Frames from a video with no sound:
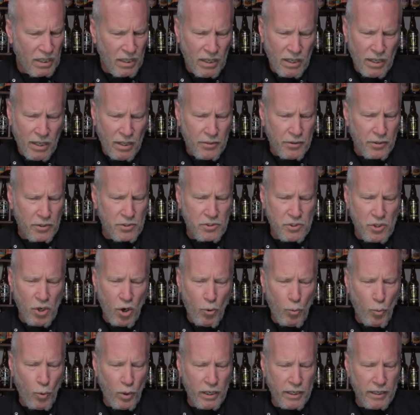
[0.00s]
There's no
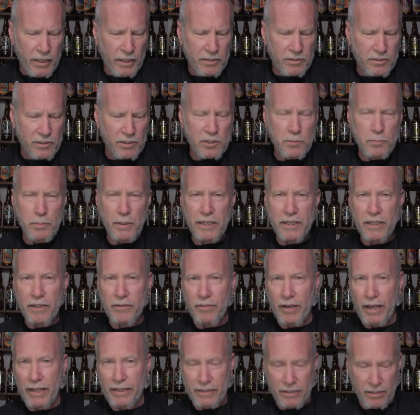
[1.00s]
woodiness to speak of
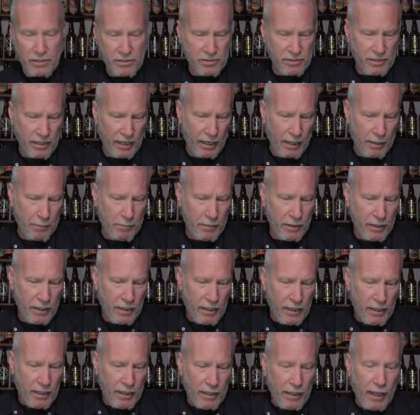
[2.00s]
at this time,
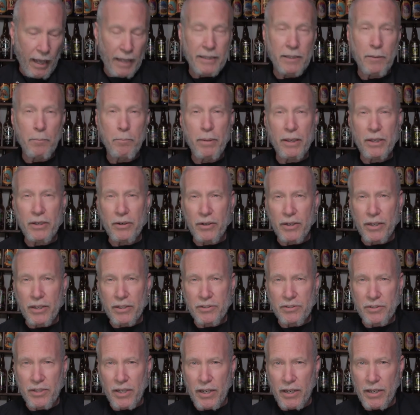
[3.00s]
and the
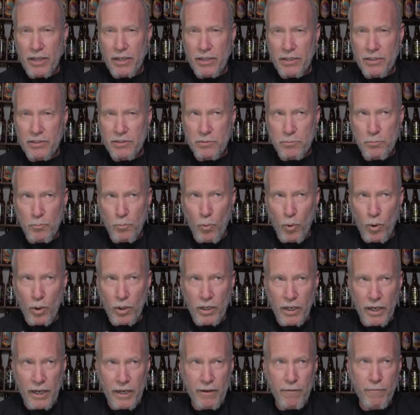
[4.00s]
bitterness is more
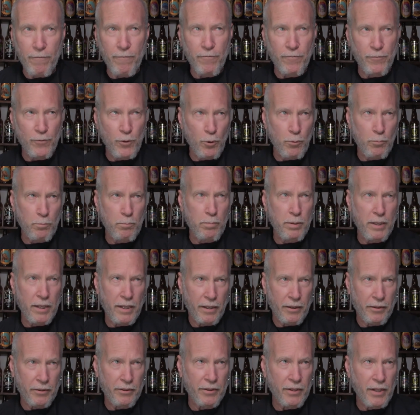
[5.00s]
like fruit
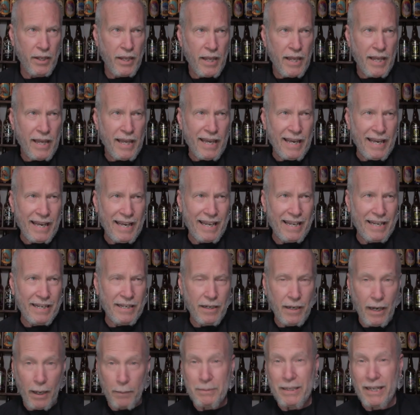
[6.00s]
pith, and
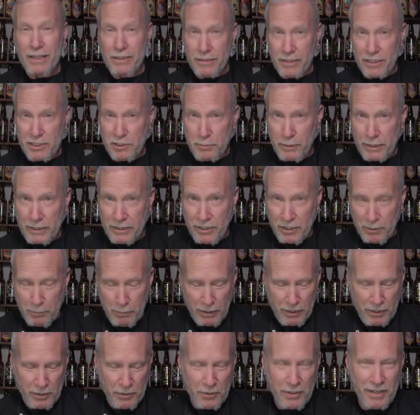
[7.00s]
I'm not lisping there,
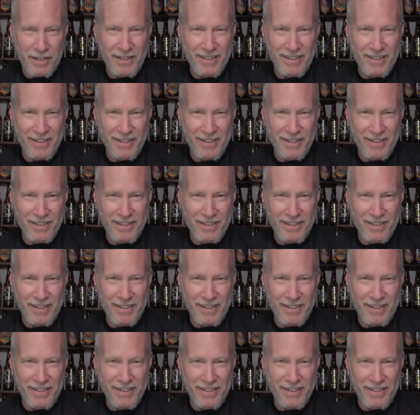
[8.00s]
by the way.